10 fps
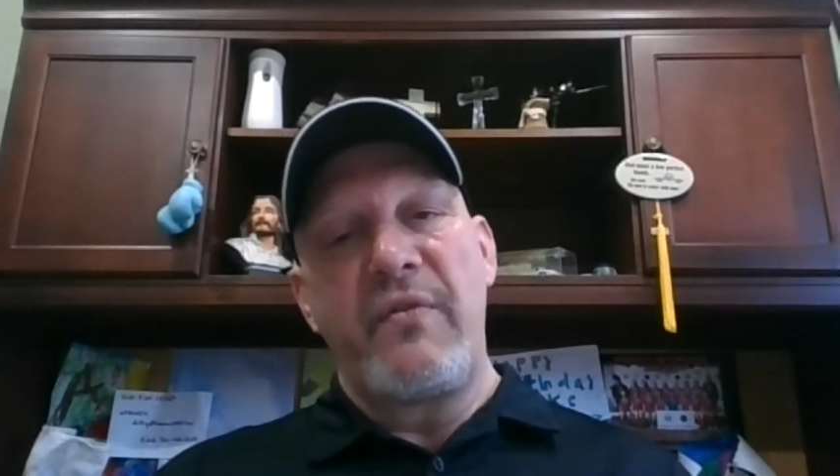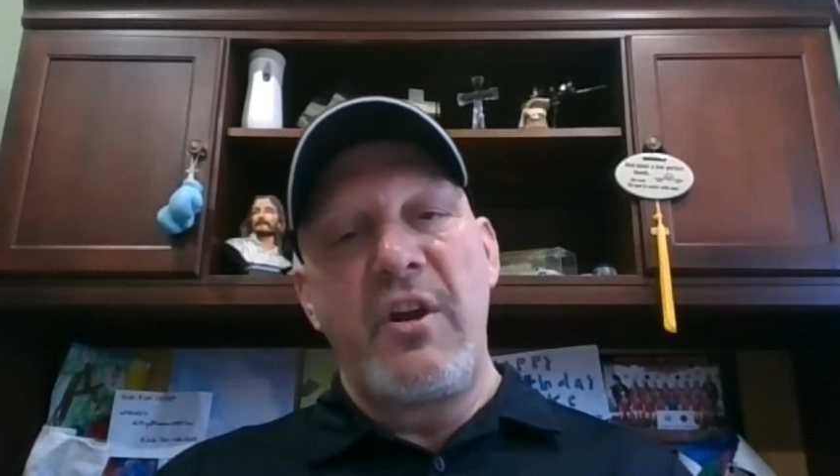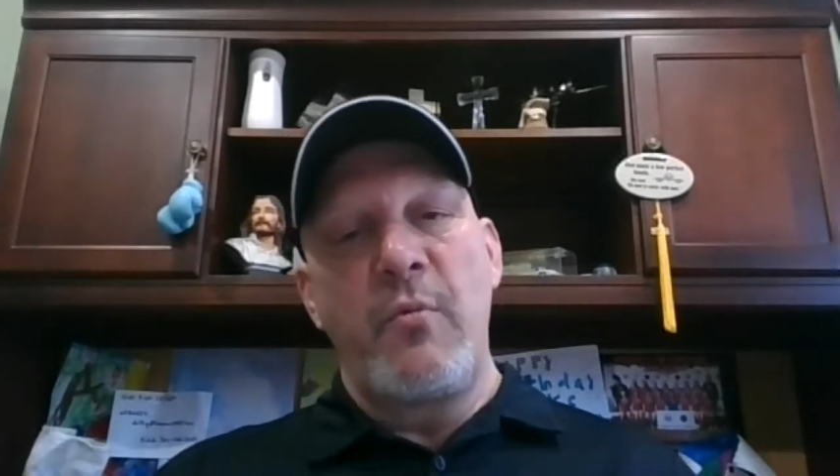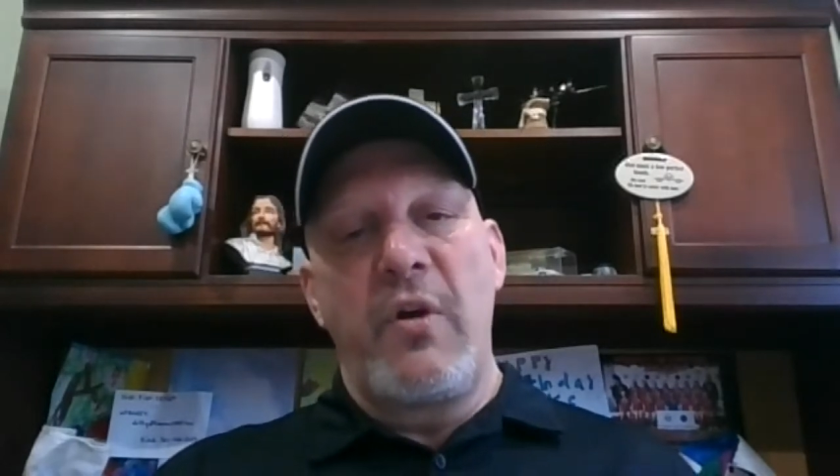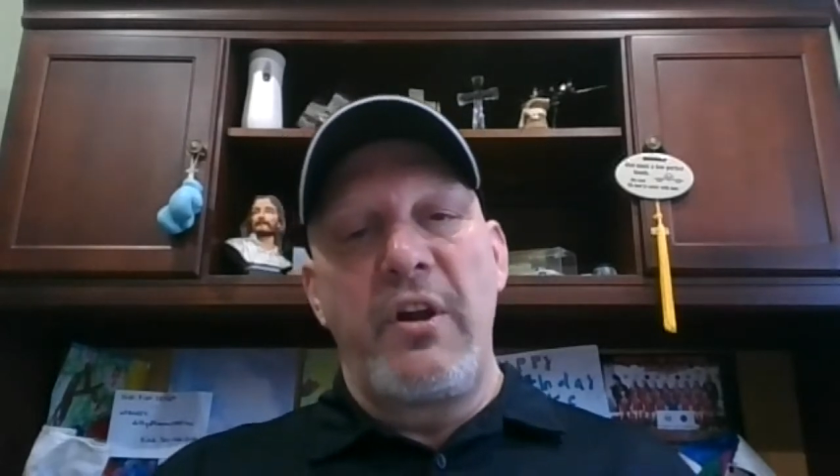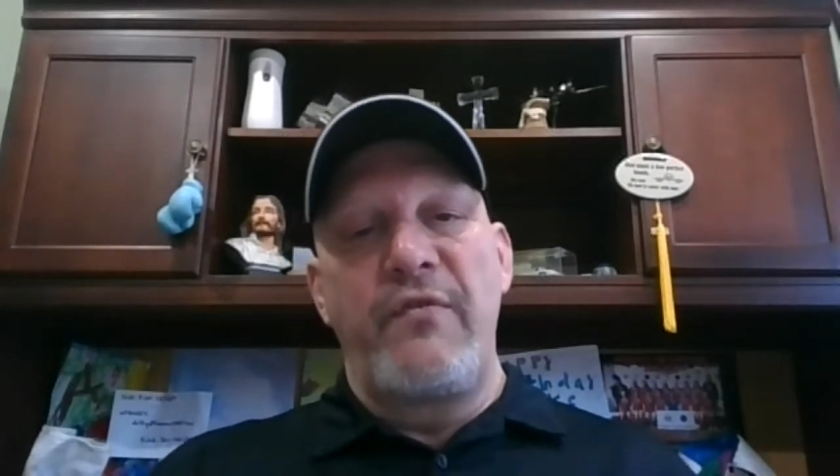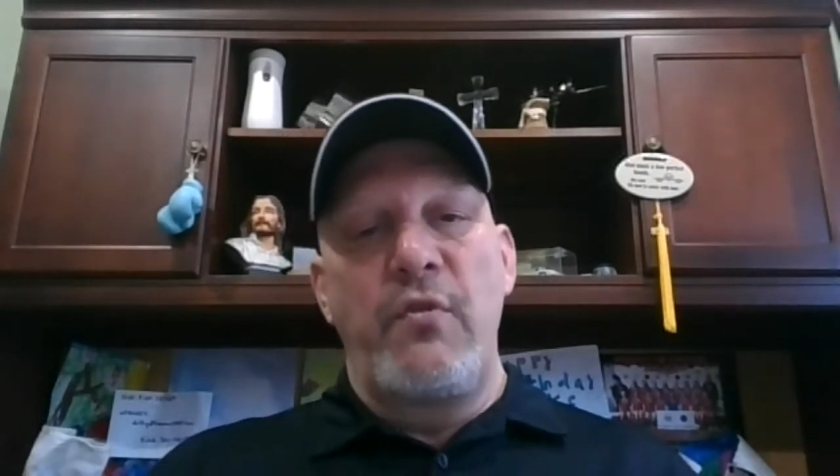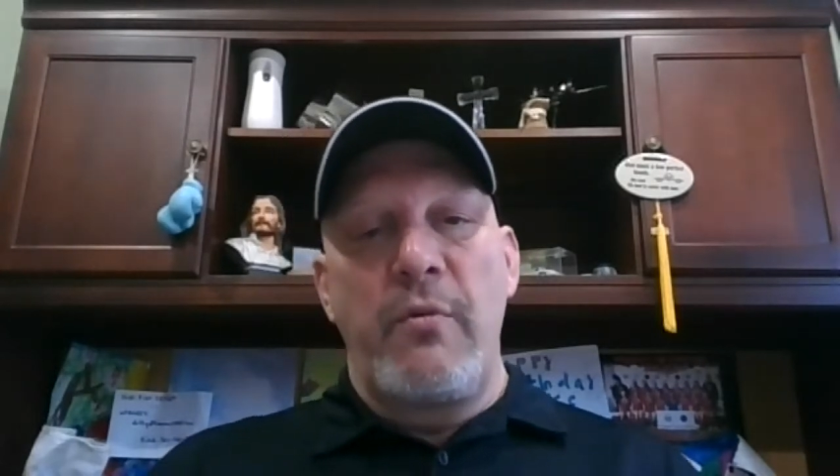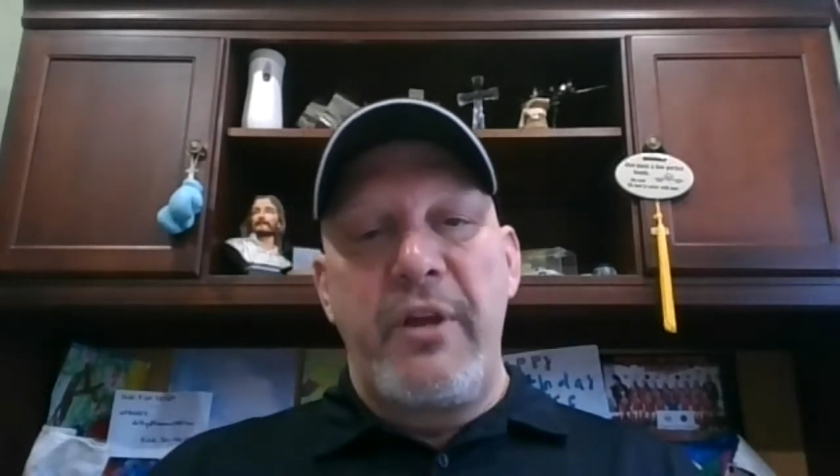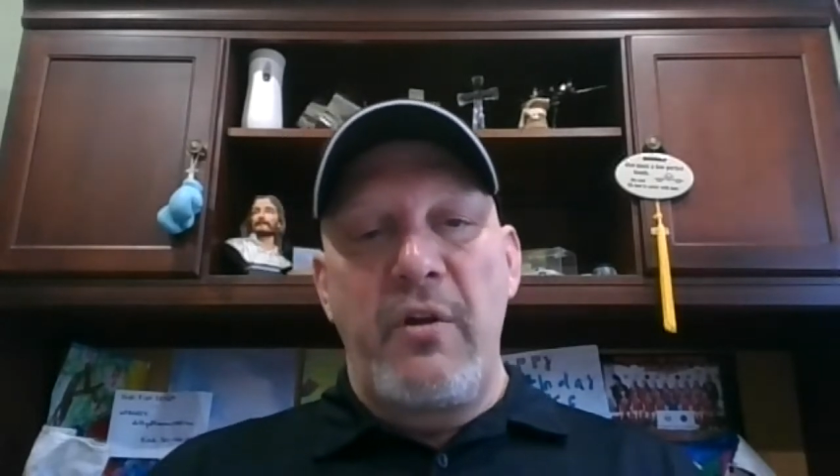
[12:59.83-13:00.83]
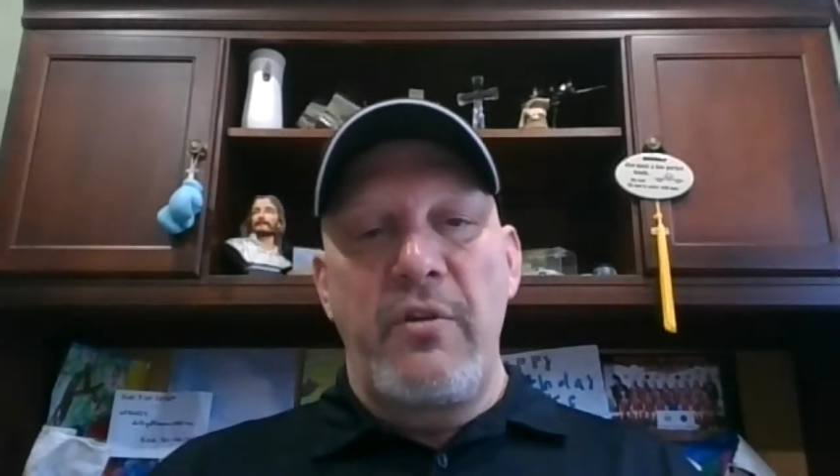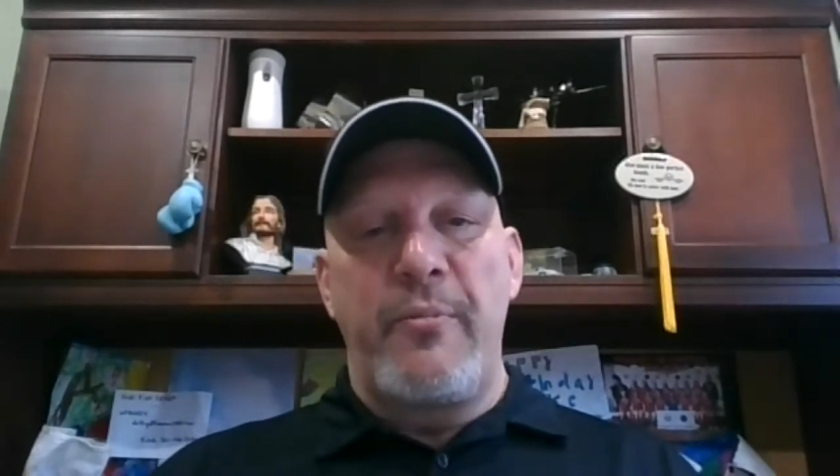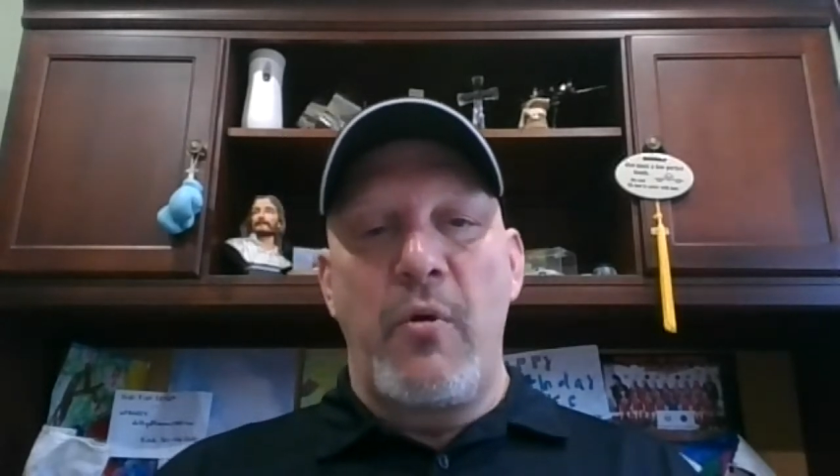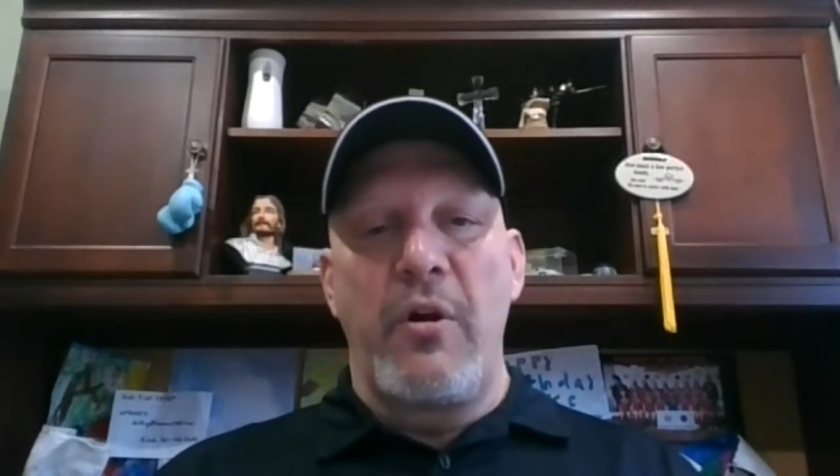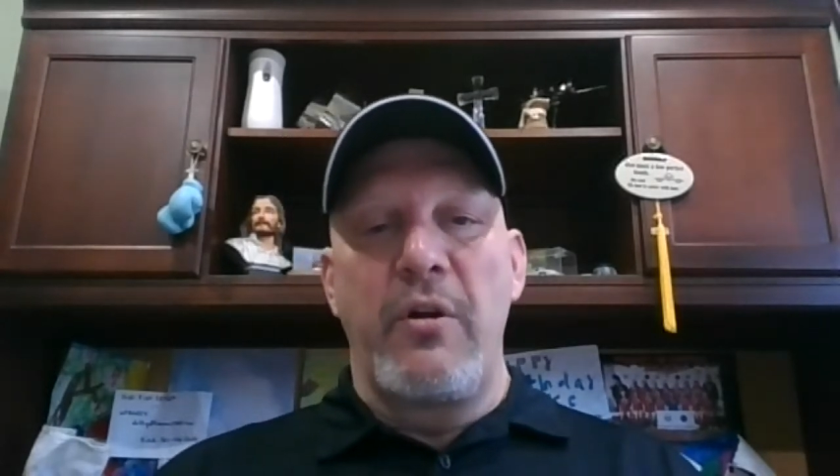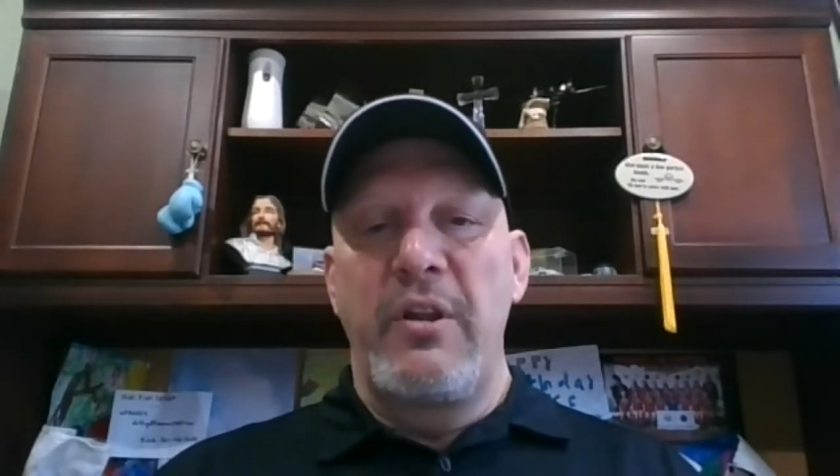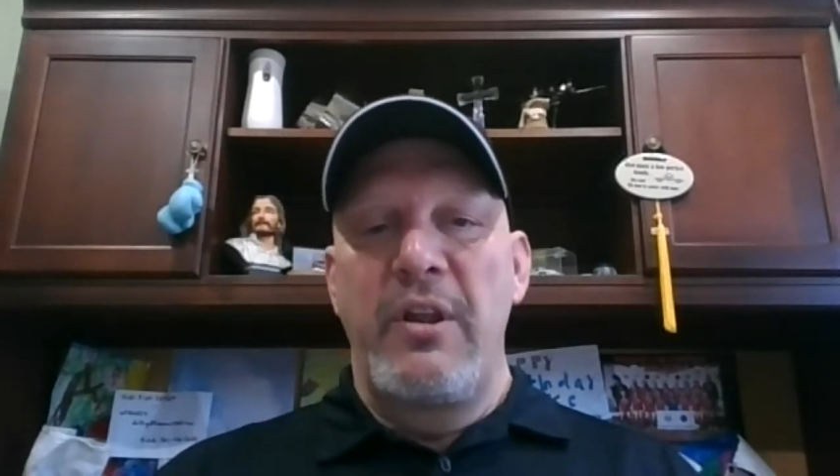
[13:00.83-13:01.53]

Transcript: number one, if you repair the part,